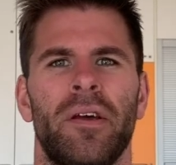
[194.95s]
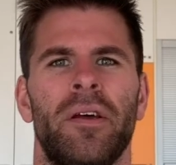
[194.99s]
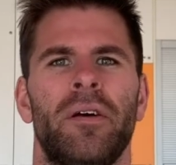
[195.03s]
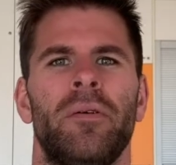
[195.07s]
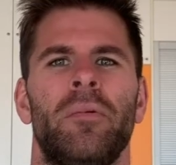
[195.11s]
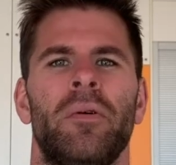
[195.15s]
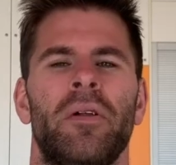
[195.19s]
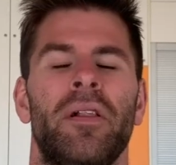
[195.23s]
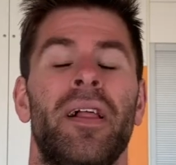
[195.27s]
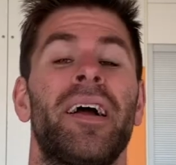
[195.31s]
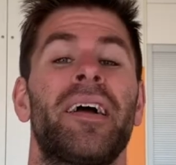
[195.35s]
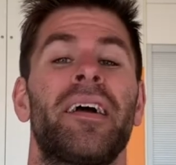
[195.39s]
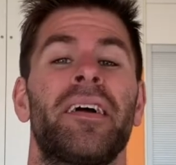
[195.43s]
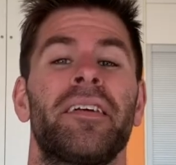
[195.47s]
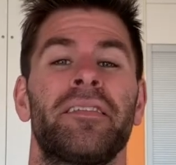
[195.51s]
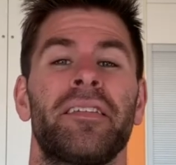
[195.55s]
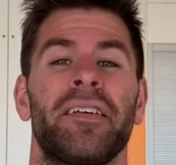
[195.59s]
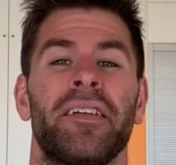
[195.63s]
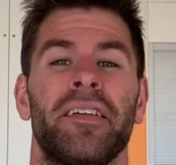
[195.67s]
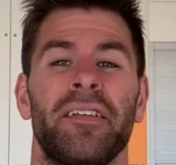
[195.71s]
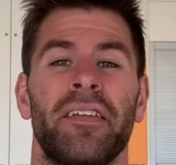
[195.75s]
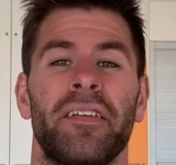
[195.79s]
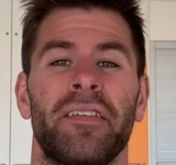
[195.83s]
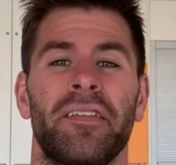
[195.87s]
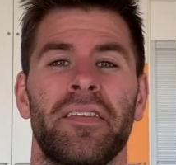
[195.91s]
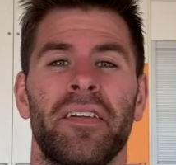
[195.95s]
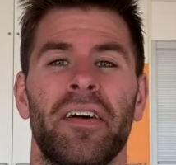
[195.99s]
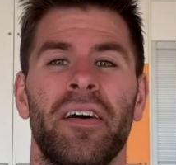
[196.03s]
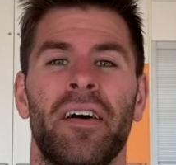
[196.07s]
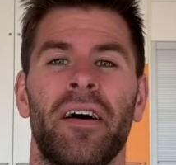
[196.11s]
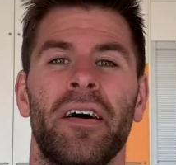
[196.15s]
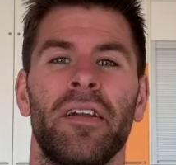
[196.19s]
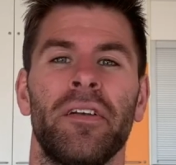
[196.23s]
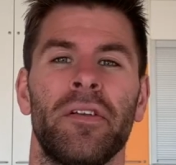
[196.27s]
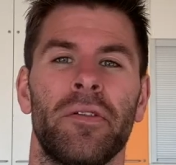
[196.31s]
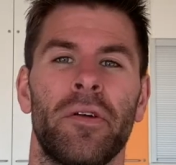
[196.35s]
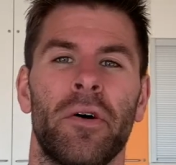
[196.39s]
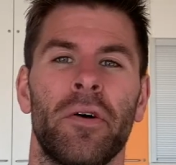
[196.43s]
Well, like I said at the
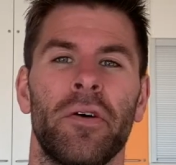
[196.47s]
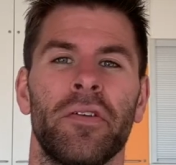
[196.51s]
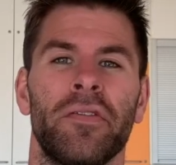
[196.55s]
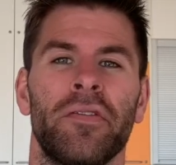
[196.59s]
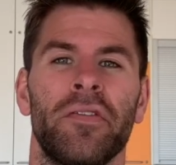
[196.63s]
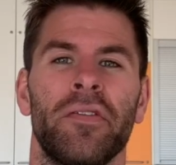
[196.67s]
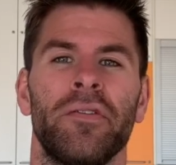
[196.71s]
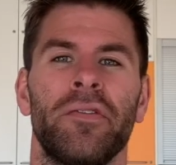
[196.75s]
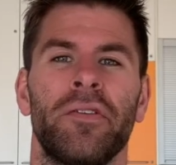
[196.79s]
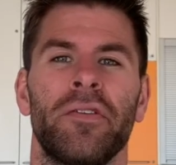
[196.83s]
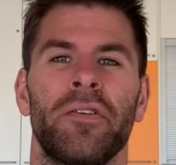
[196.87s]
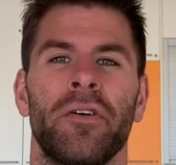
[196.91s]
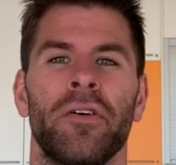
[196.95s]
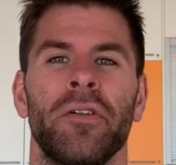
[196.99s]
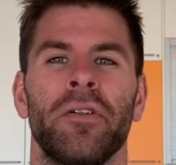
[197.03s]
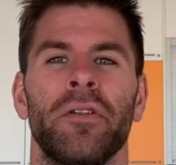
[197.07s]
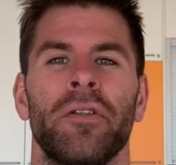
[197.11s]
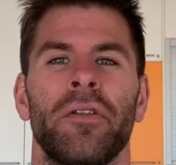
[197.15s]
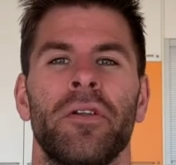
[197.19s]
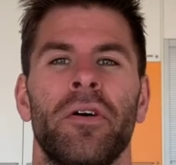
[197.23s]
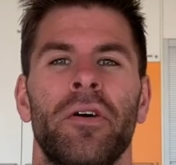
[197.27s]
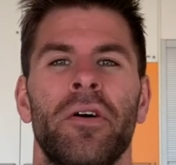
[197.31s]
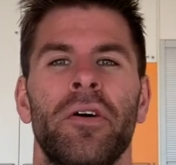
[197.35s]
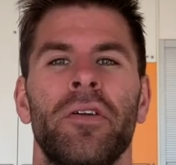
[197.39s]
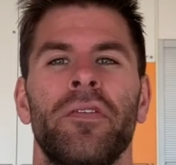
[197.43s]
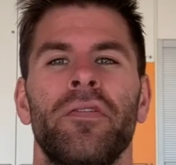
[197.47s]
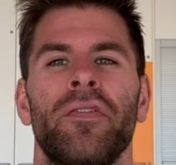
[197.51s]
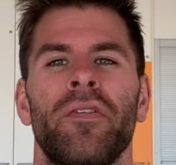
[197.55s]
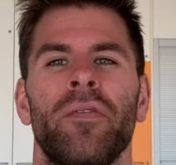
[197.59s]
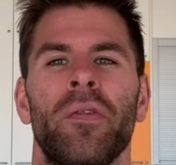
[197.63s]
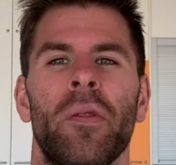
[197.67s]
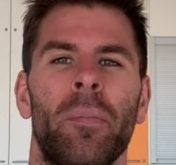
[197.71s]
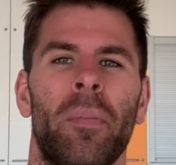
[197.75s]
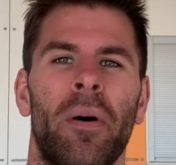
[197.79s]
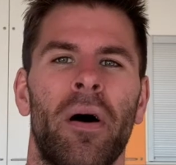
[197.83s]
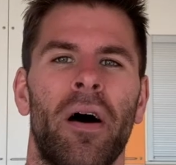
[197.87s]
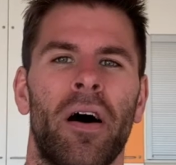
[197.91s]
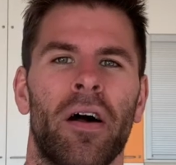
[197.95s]
start, those who do not learn from the
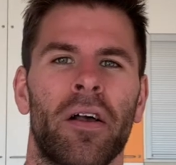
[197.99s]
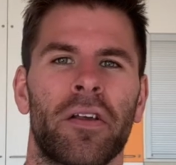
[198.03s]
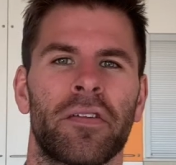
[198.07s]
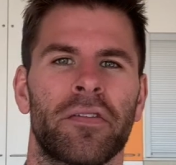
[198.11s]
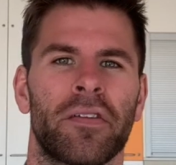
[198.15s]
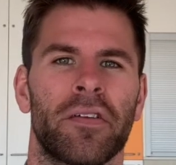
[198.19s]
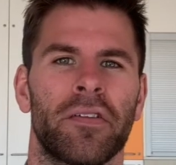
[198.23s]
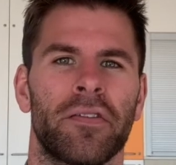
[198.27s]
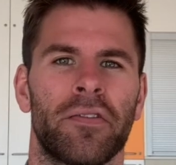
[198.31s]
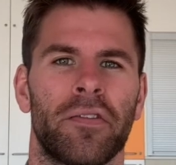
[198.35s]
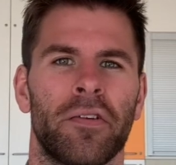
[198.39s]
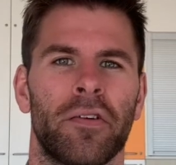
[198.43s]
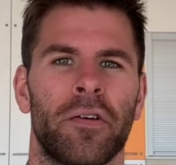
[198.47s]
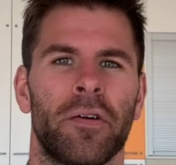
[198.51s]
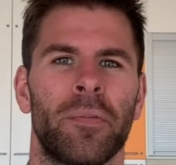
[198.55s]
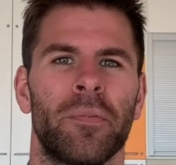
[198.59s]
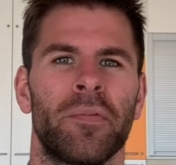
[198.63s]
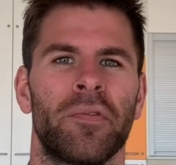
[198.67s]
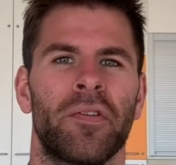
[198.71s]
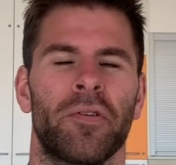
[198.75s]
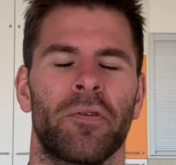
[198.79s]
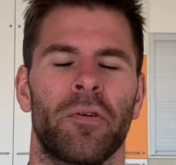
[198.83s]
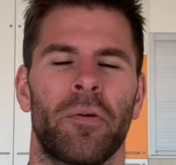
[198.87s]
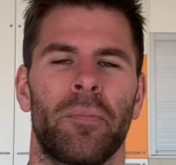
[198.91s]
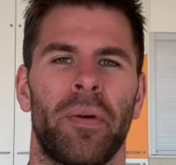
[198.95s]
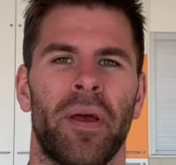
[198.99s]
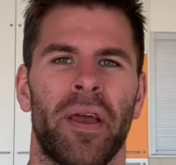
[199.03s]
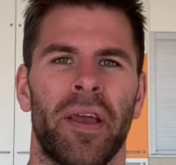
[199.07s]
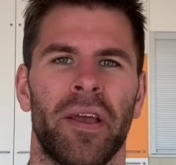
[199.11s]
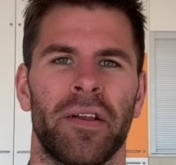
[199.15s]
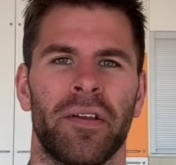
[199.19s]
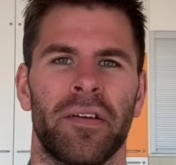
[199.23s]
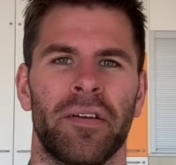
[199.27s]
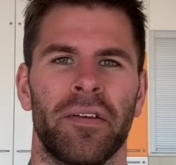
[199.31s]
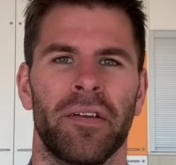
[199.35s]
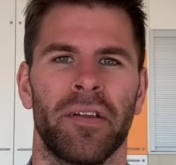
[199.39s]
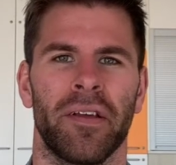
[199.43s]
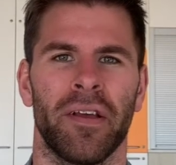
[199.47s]
past are doomed to repeat
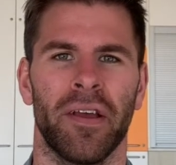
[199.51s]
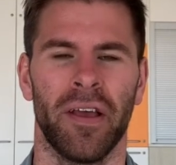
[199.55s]
it.